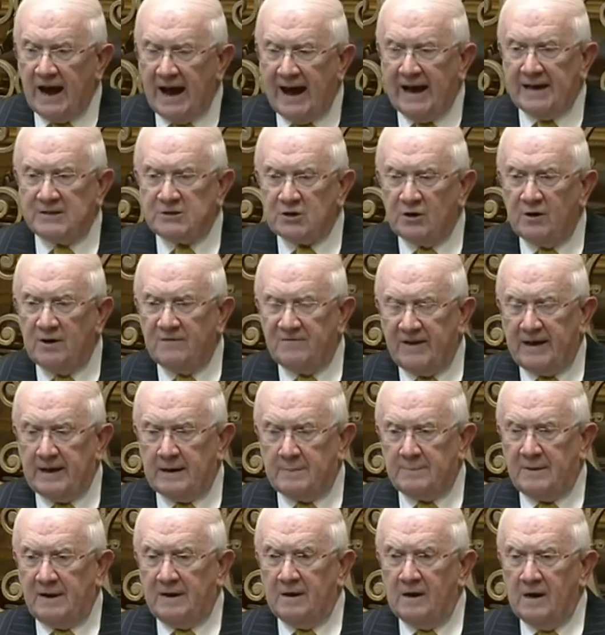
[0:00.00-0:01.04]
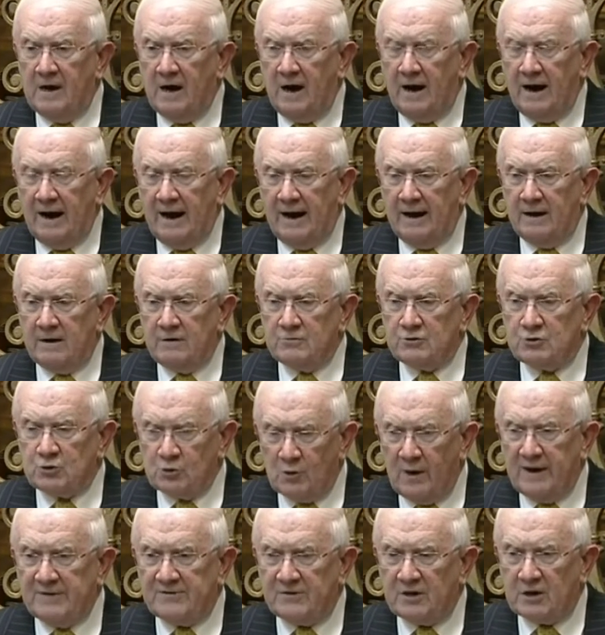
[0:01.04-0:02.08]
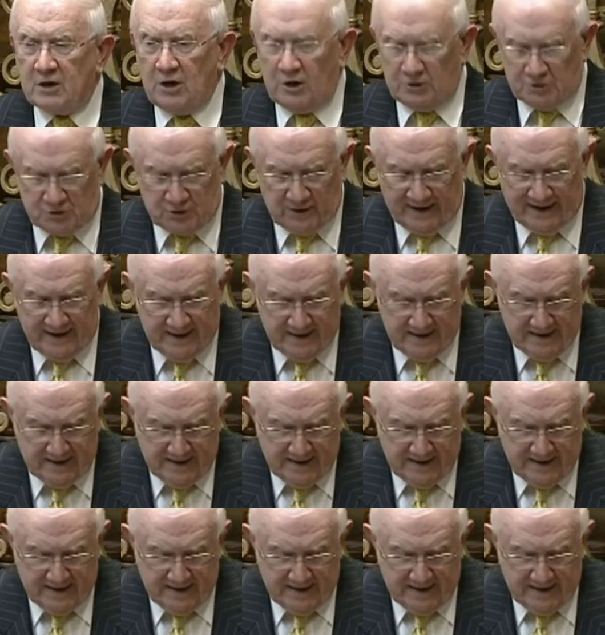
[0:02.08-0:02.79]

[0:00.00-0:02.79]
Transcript: as are available throughout the country.